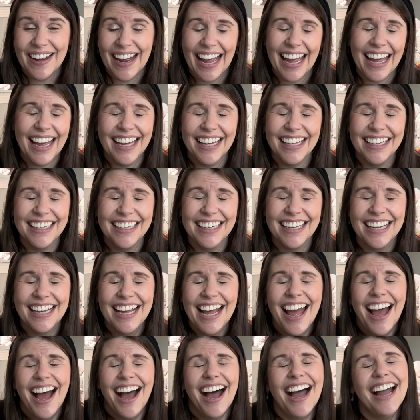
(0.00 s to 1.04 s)
And
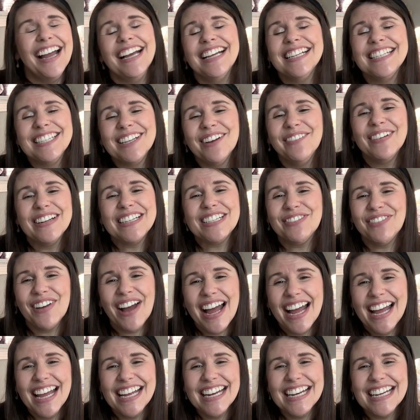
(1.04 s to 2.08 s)
I had so much
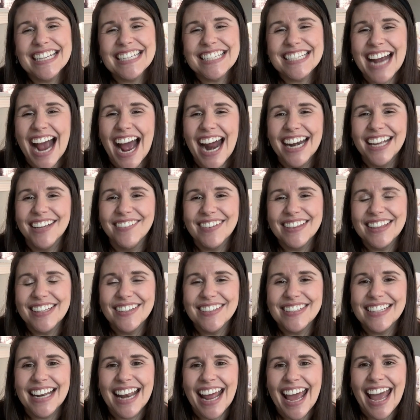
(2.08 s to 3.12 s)
fun chatting with you
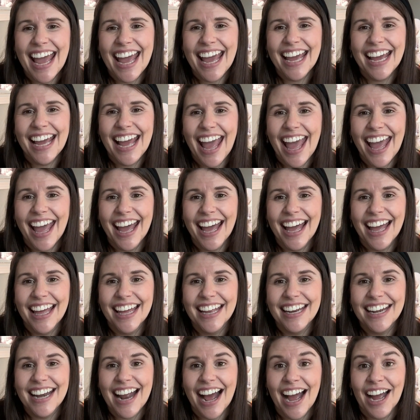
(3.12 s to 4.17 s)
today,
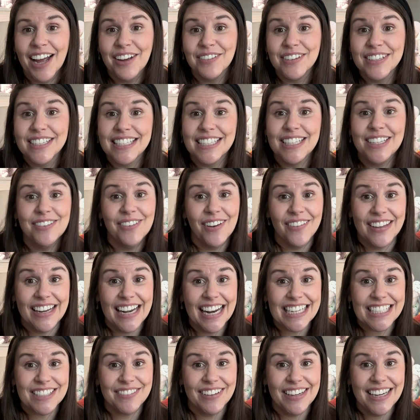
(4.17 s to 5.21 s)
and I will see you on the
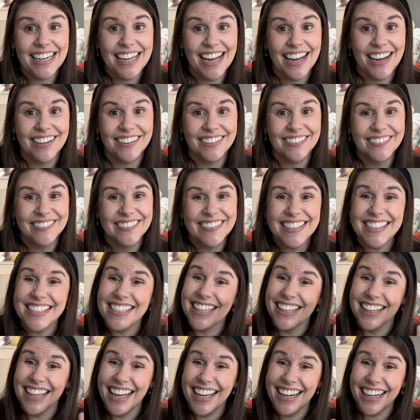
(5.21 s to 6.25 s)
next video. See
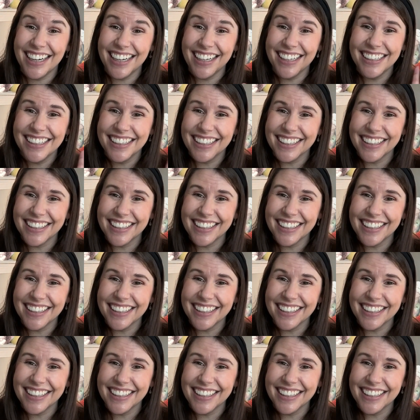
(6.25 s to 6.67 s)
you later.